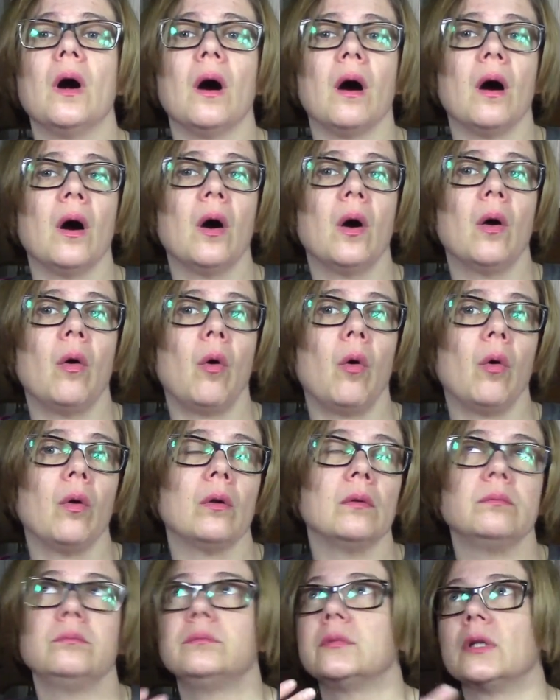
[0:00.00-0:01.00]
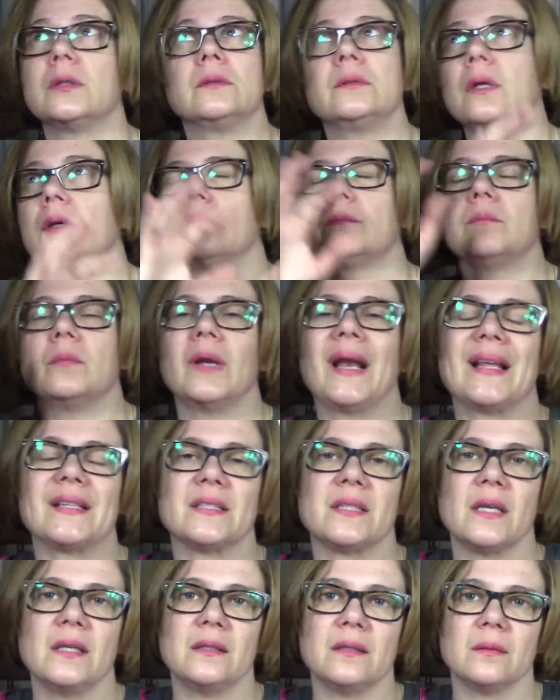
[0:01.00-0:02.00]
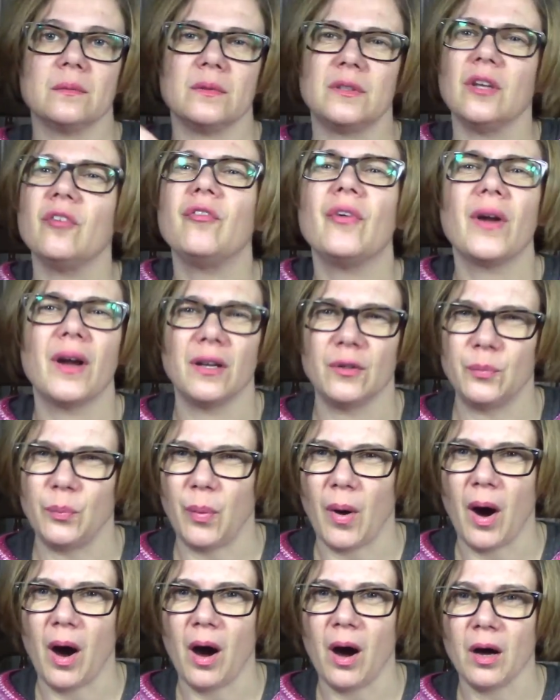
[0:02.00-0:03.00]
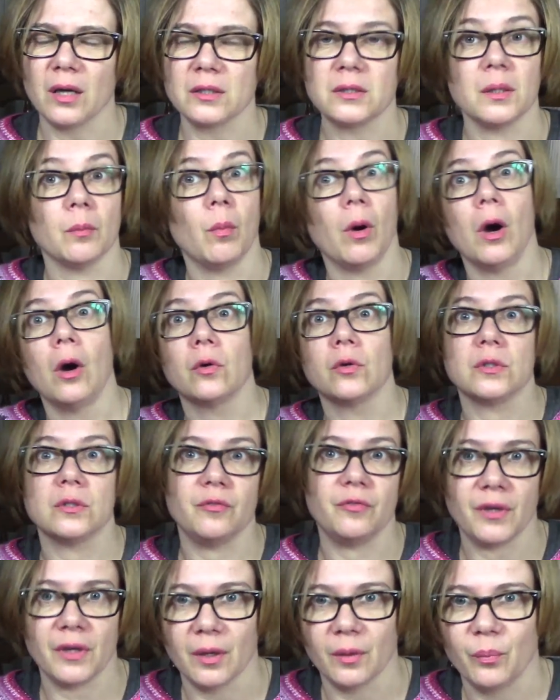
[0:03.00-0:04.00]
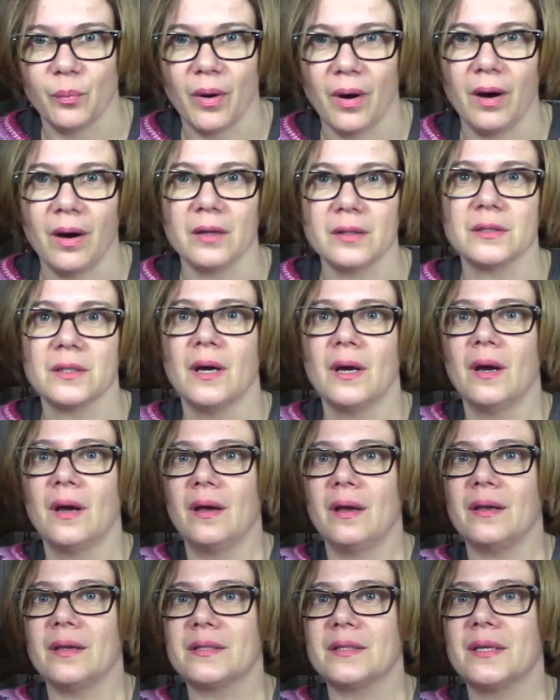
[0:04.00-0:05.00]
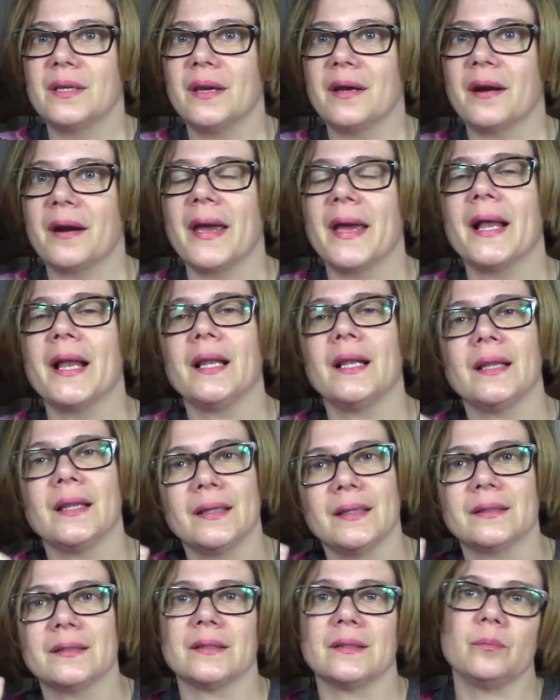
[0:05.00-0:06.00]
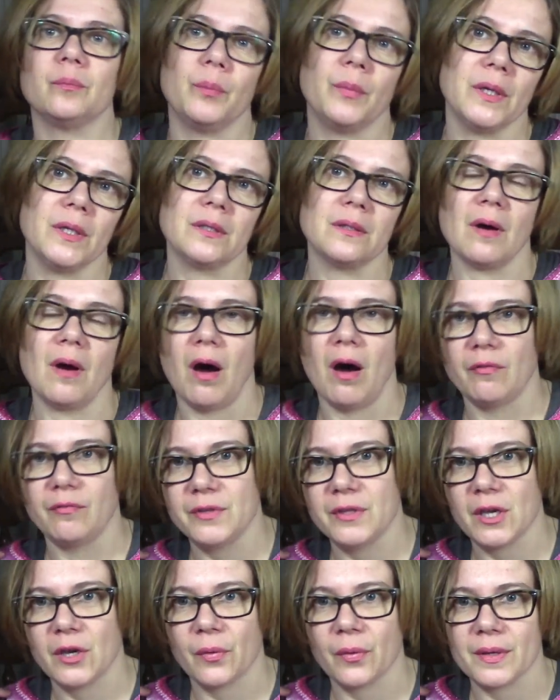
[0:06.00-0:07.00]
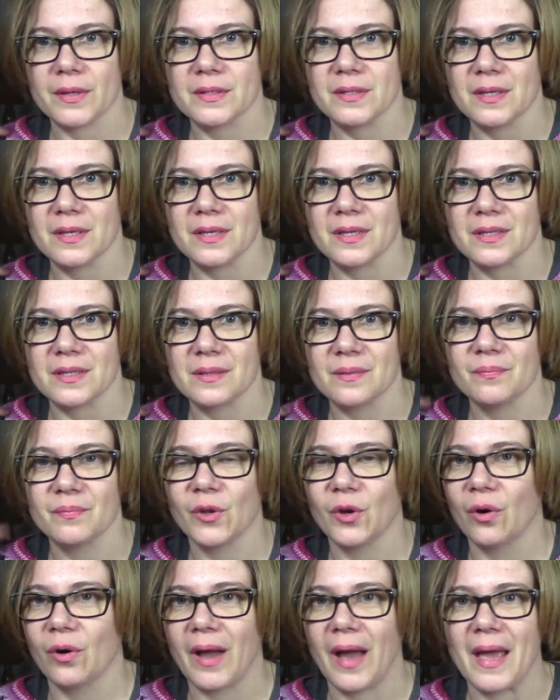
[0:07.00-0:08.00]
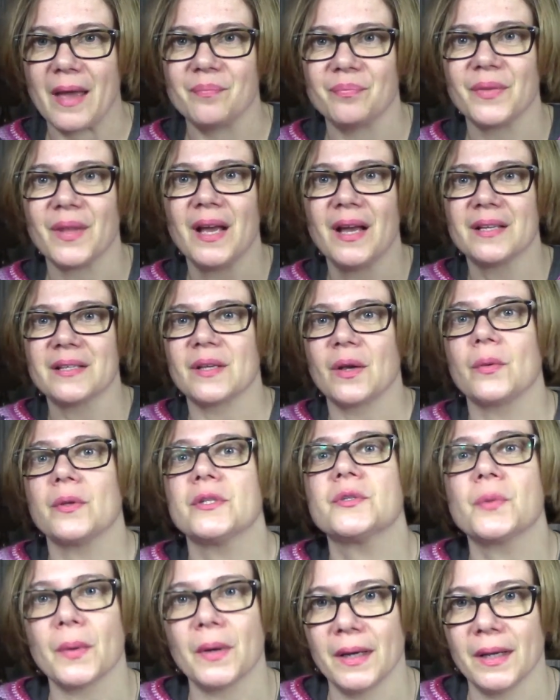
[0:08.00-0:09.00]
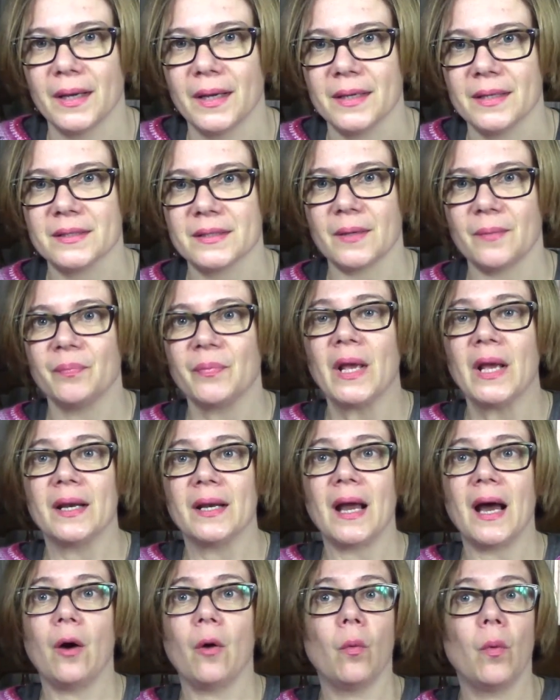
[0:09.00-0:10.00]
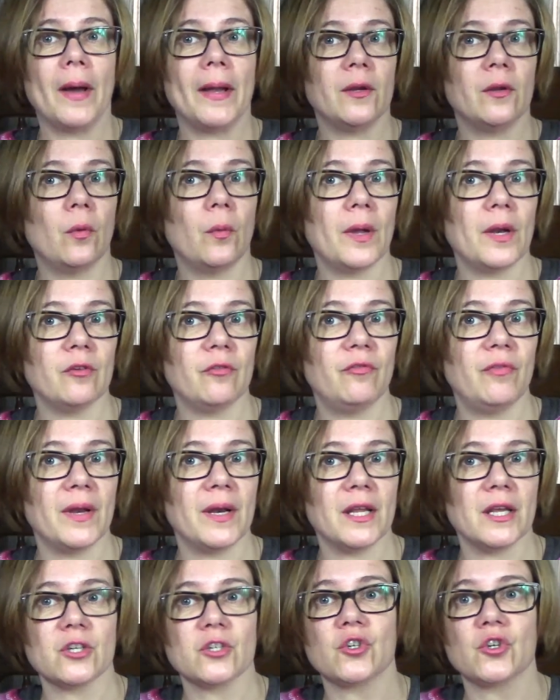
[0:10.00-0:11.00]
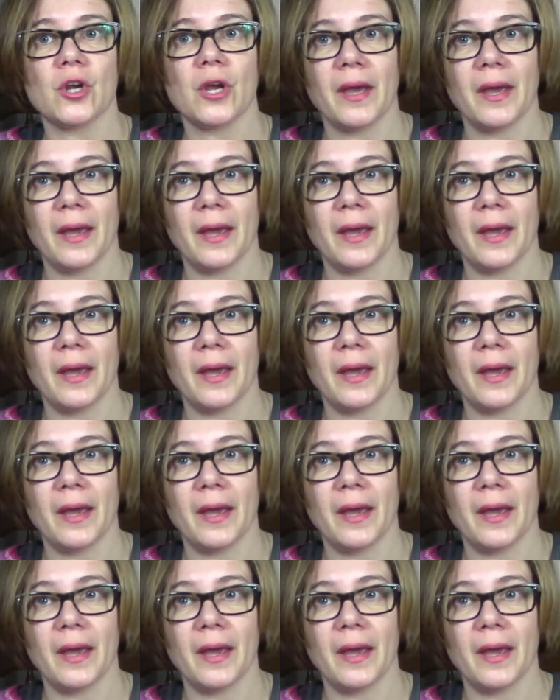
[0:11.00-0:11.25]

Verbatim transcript: uh, all the, the let's say the difficult part the most difficult part is here a little bit of the crazy is okay so it's really easy now when you will finish